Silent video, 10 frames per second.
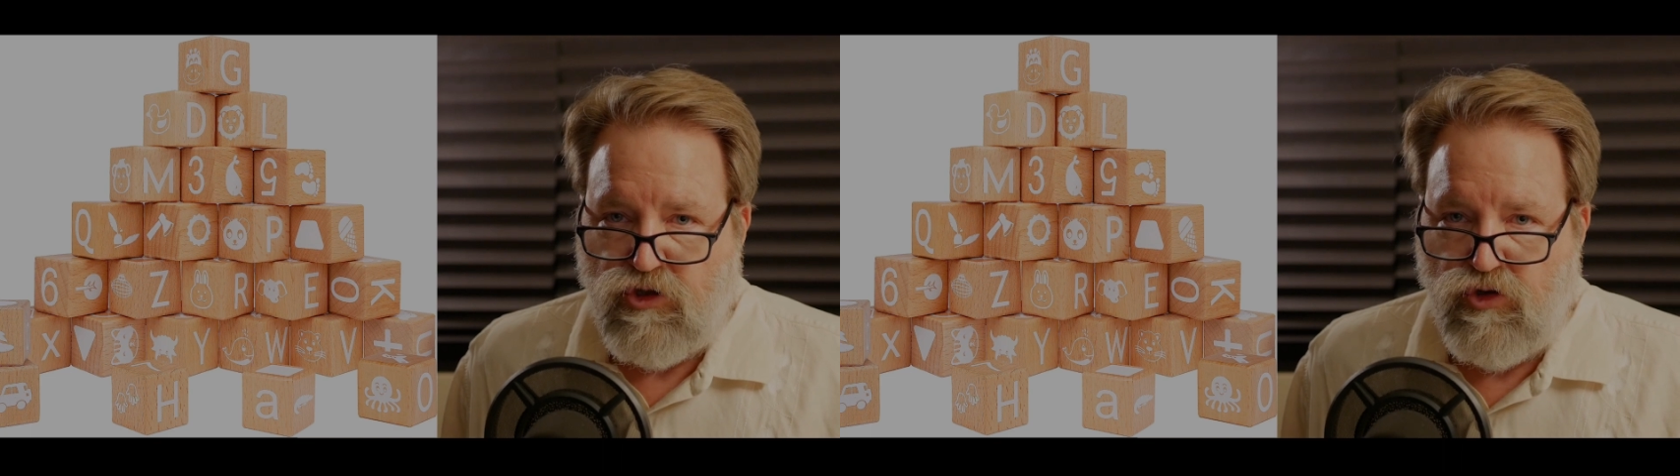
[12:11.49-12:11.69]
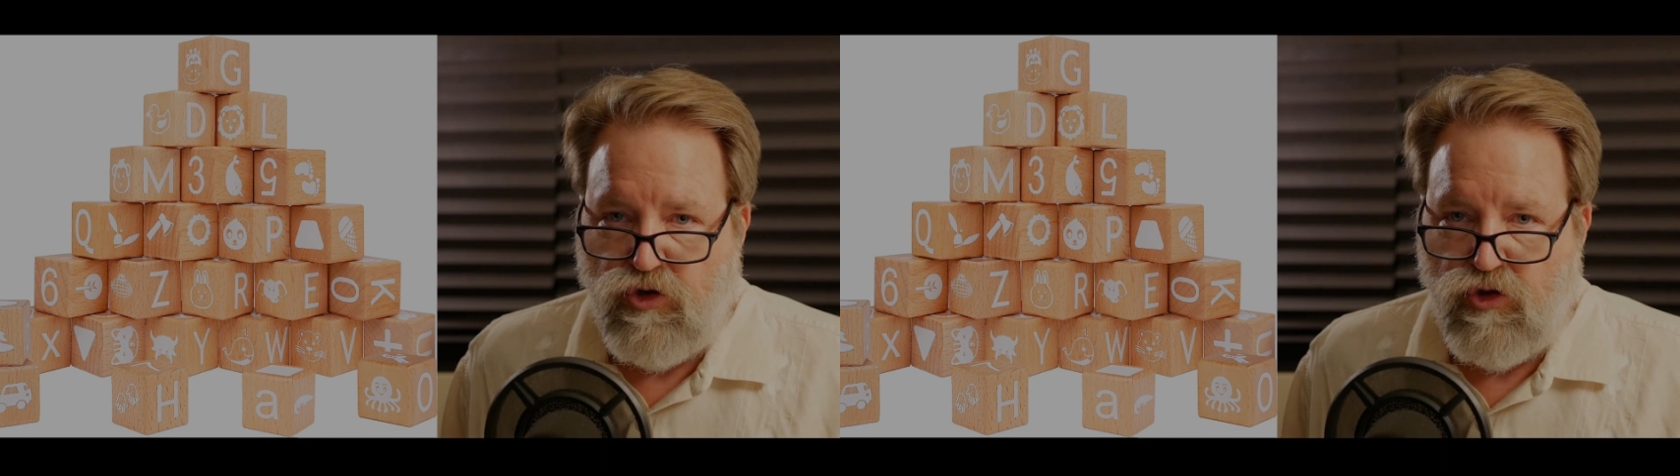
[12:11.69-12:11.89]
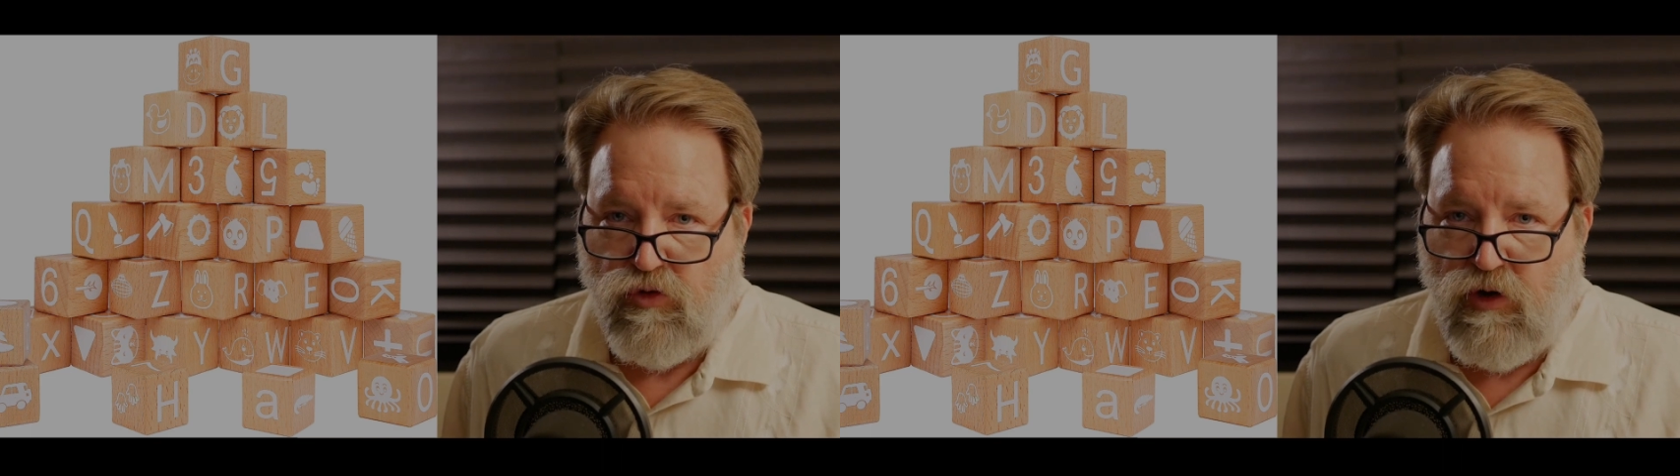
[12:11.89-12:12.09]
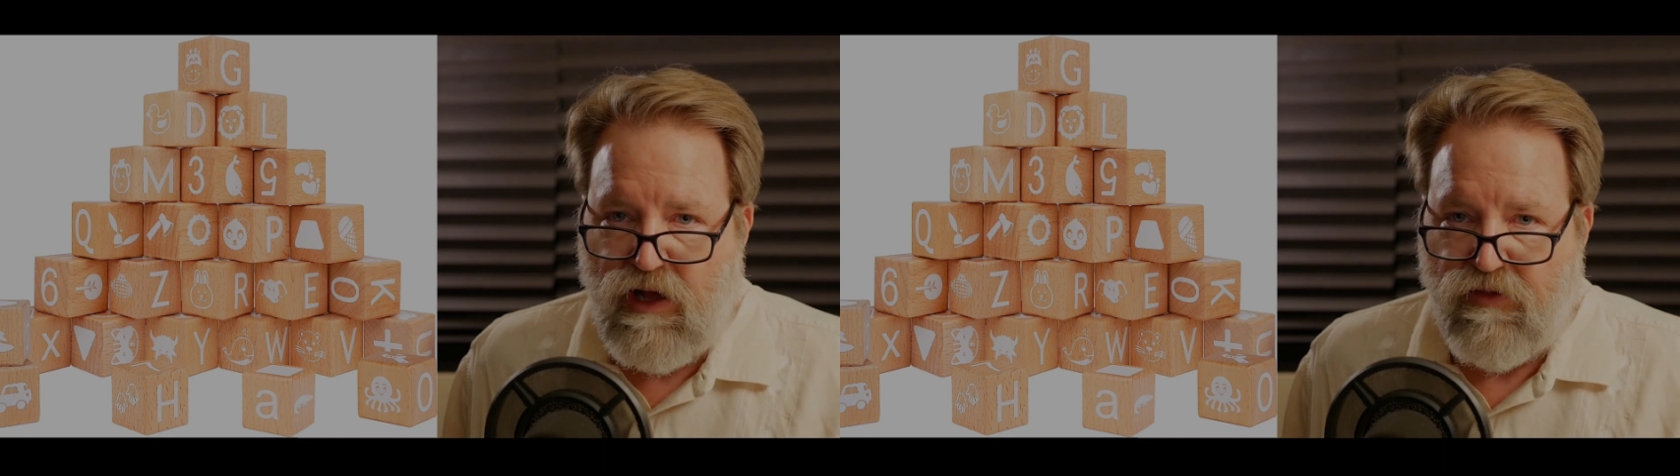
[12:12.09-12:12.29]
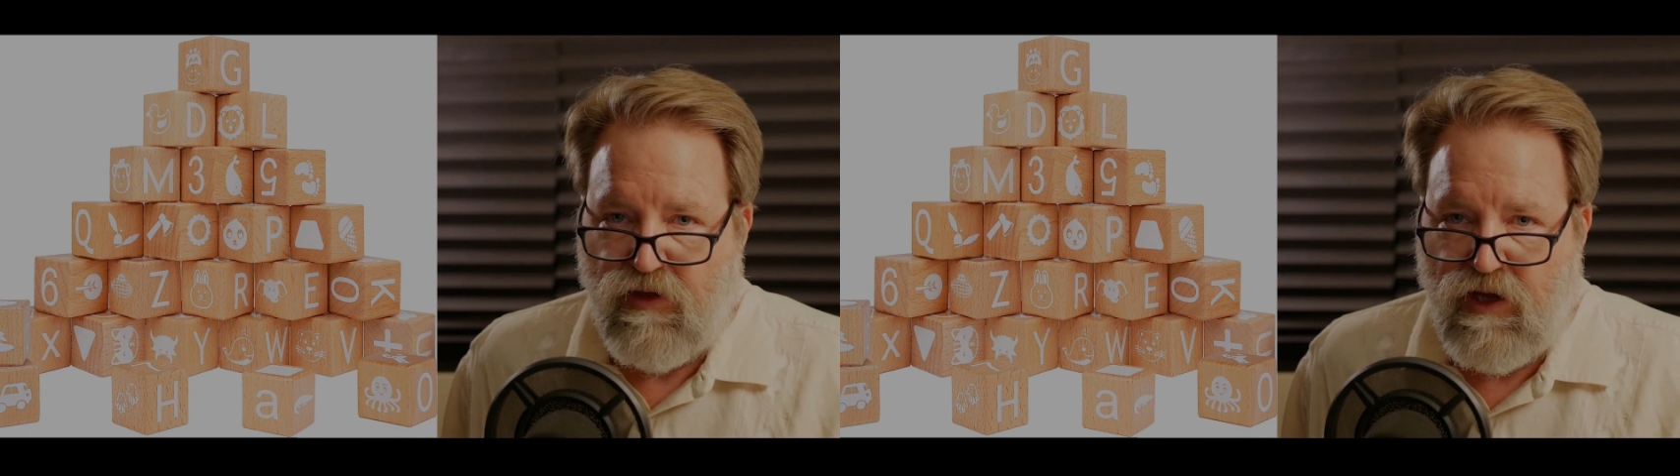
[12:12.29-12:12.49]
You do the
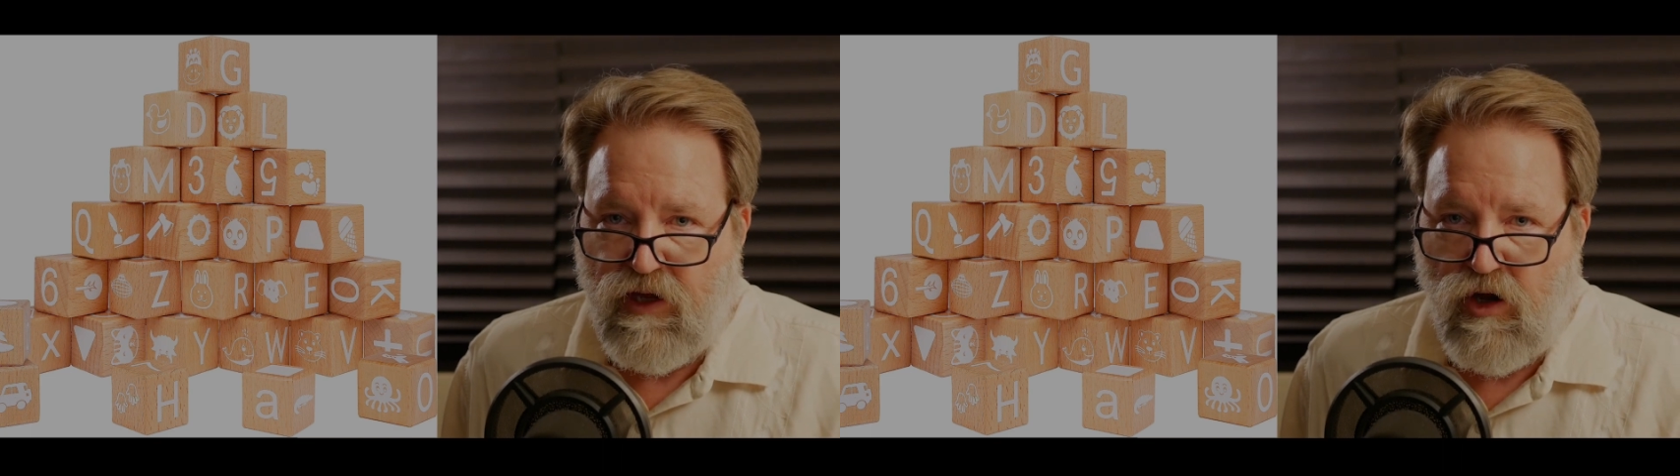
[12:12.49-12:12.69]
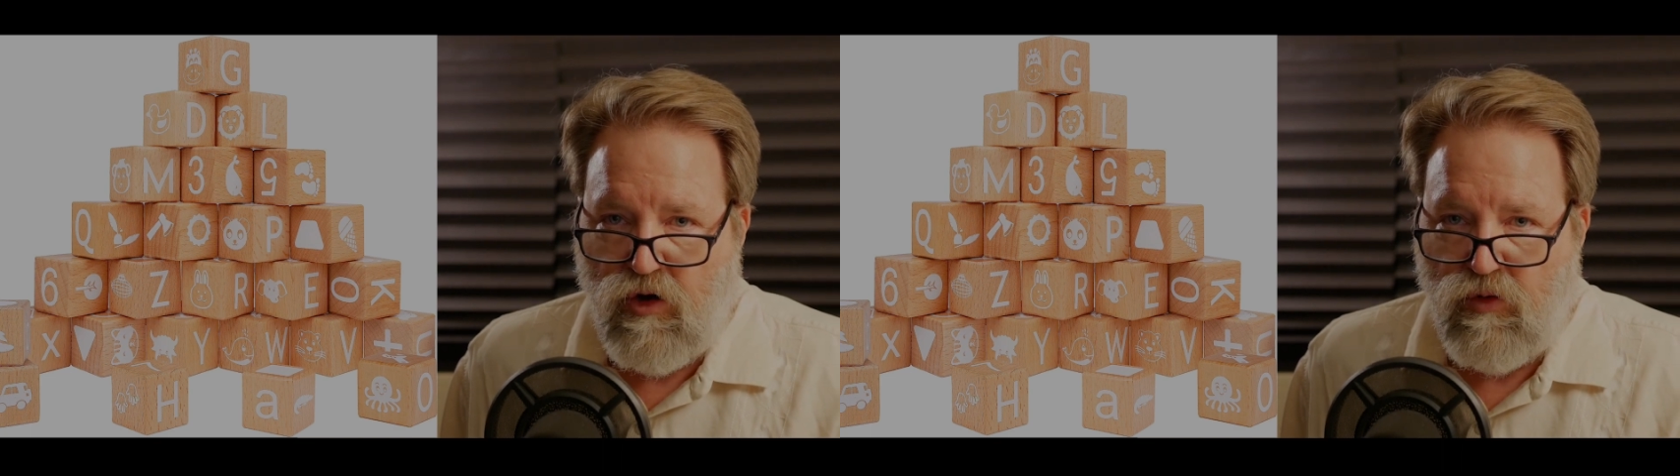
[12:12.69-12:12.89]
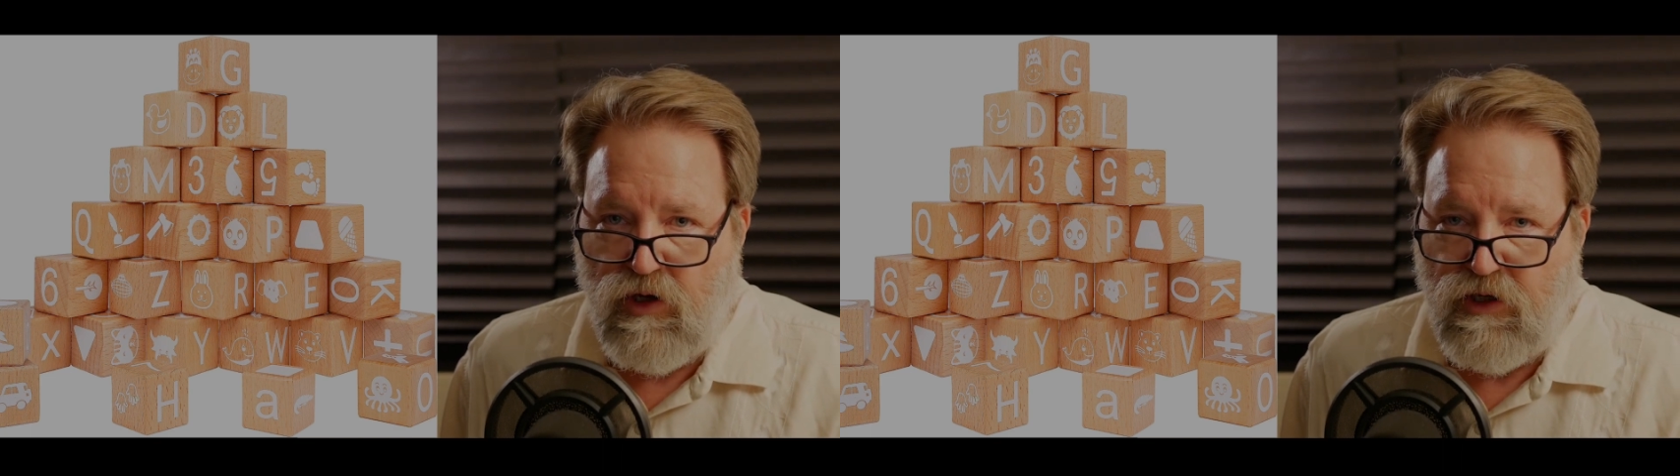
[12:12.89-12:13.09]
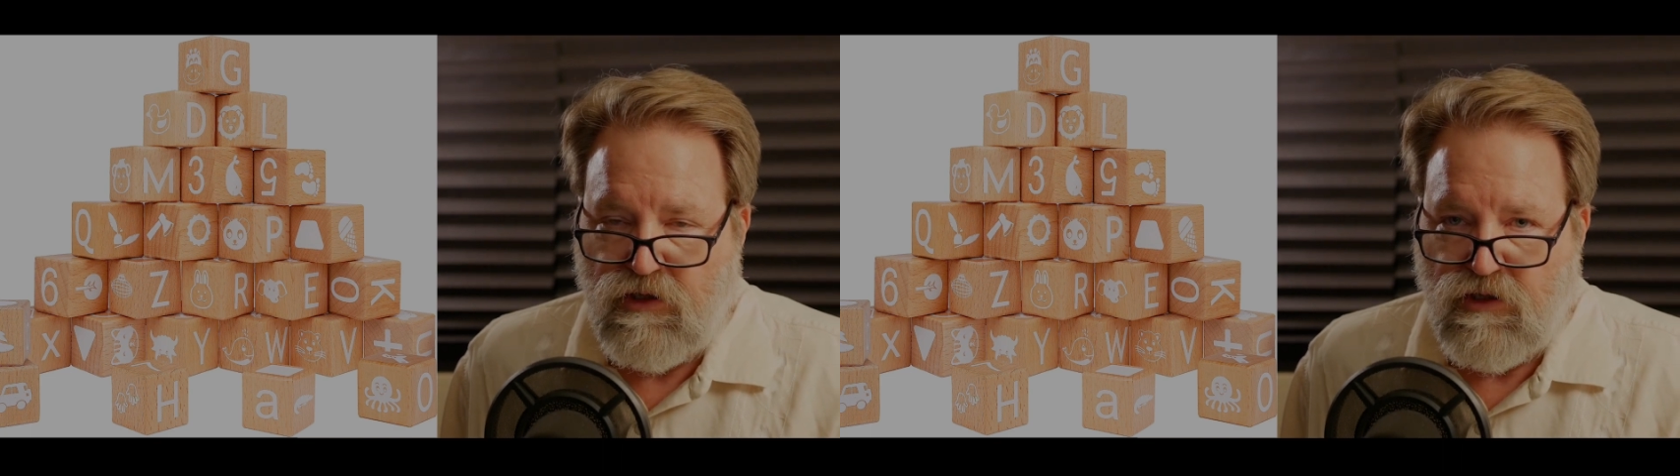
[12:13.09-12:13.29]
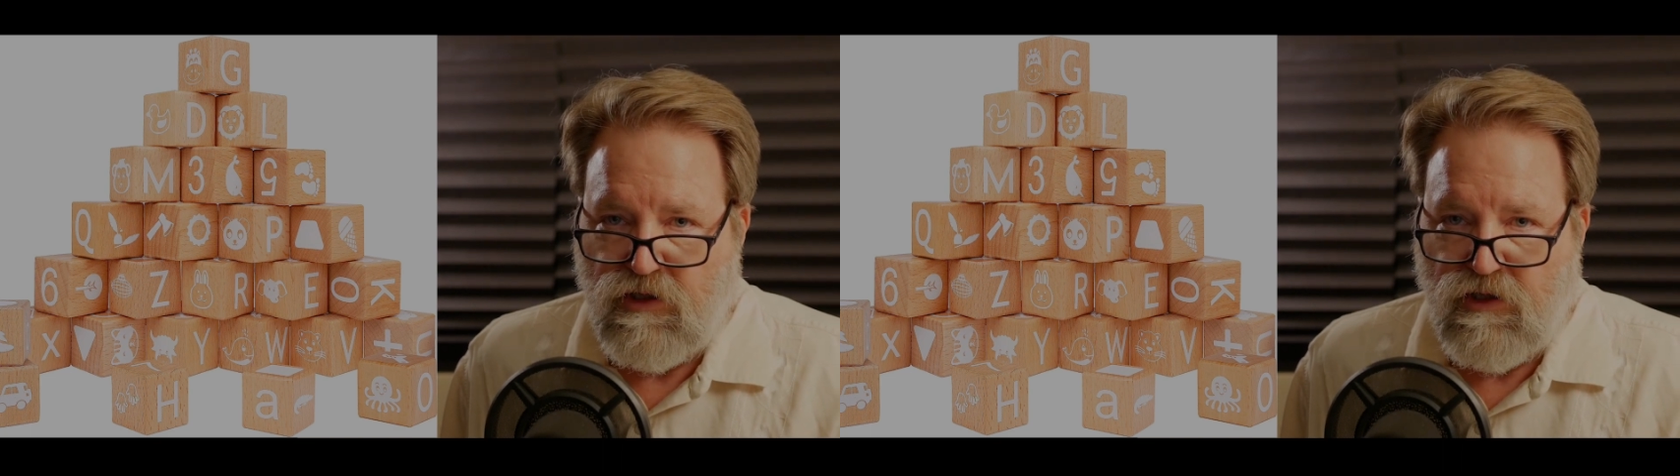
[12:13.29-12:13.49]
right thing
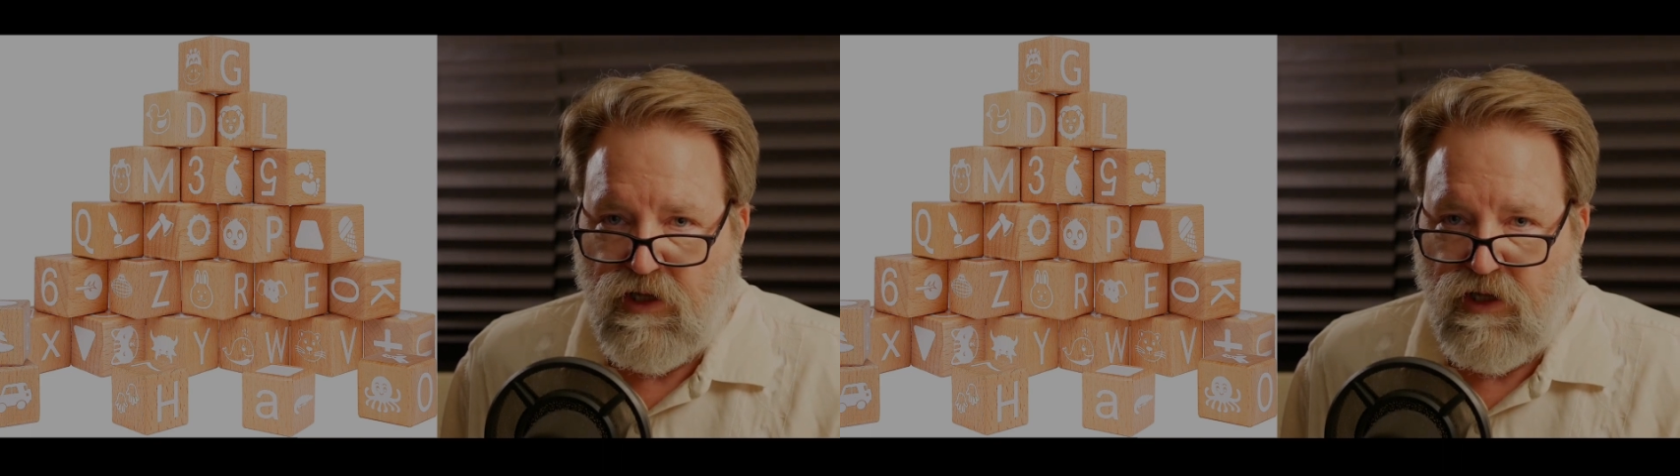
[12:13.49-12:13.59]
always.